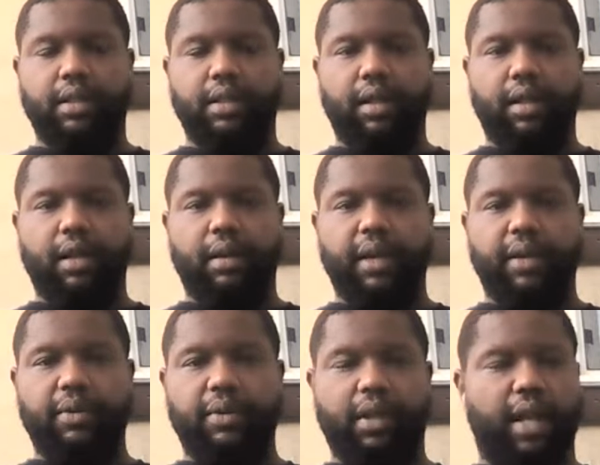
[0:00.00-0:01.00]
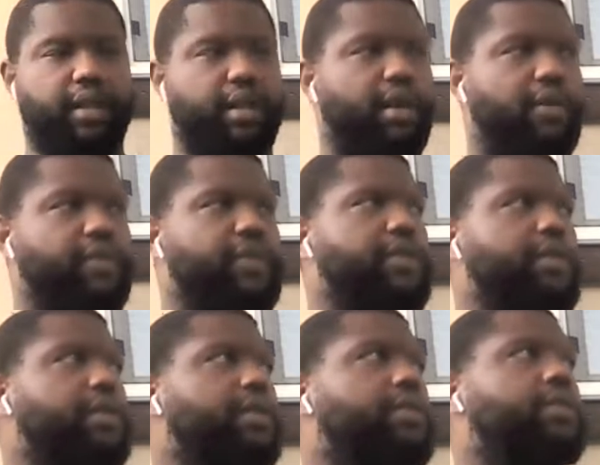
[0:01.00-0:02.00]
You know what I mean? At the
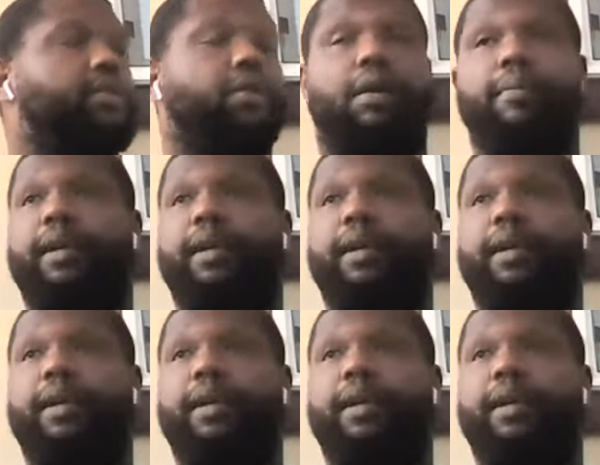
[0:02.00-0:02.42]
Dolphins. So,